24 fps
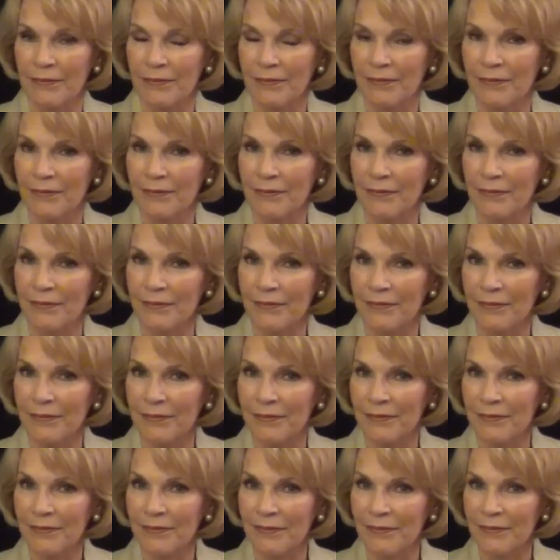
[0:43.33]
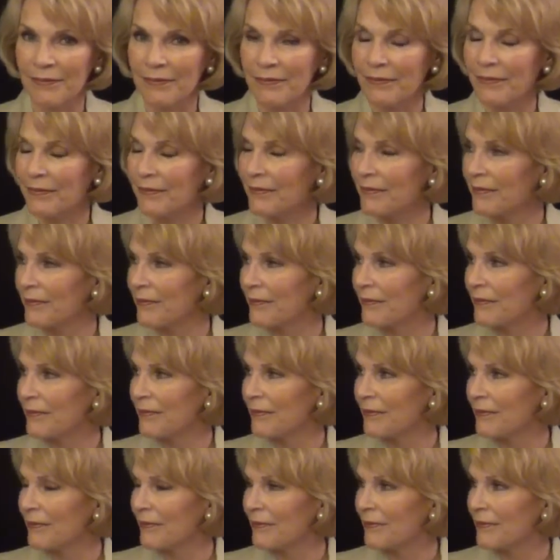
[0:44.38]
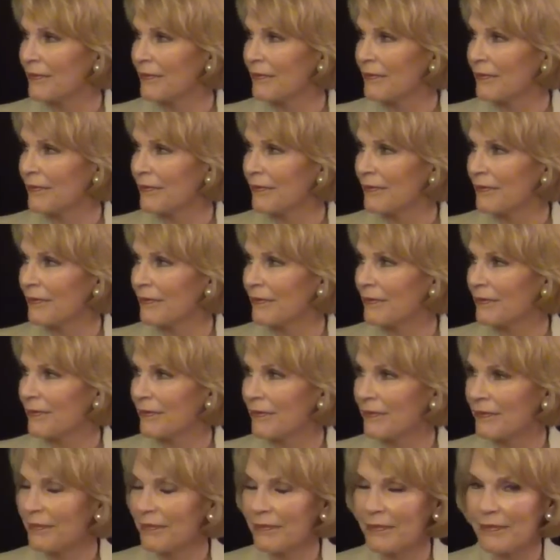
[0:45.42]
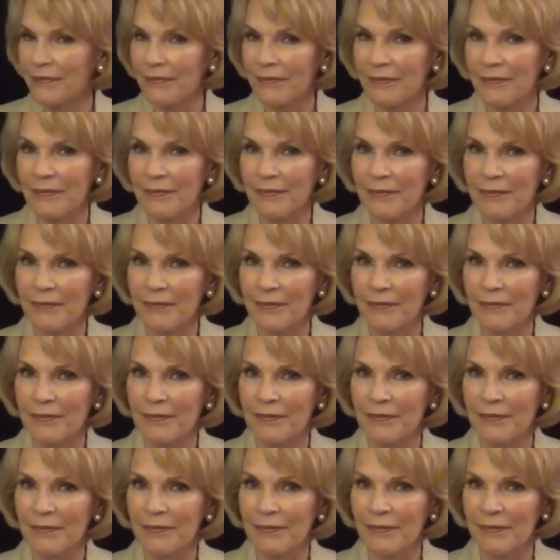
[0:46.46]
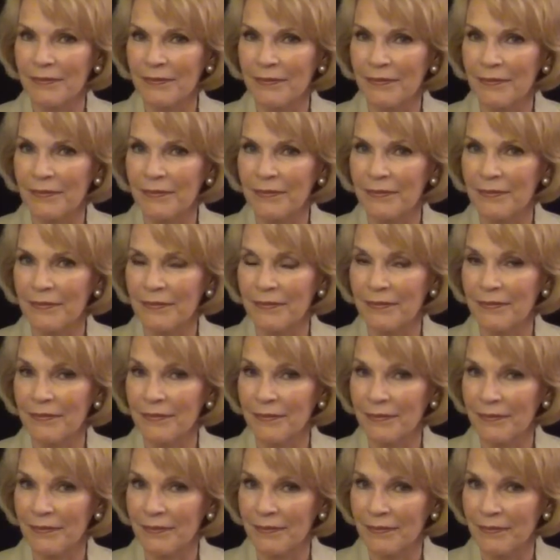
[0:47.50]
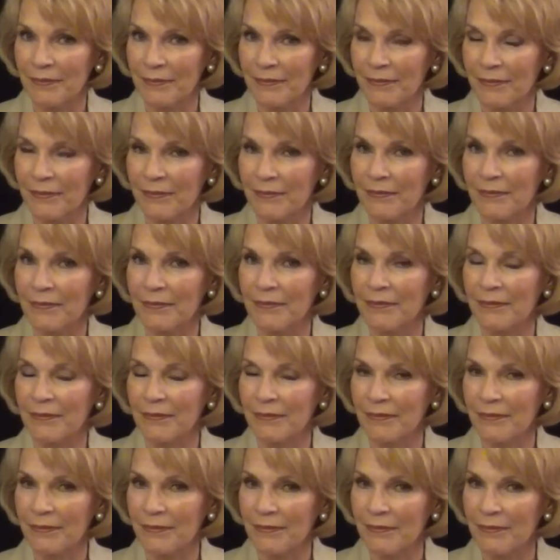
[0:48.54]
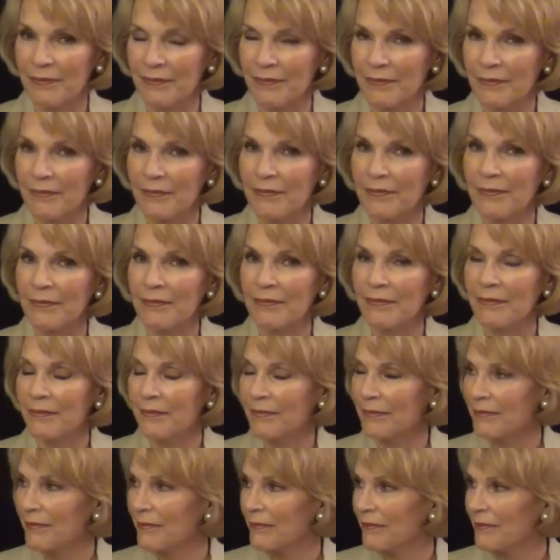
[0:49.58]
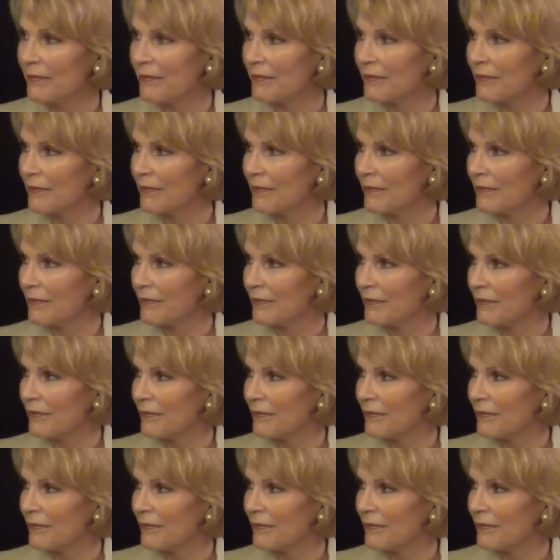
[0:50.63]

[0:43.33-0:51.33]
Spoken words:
(silent)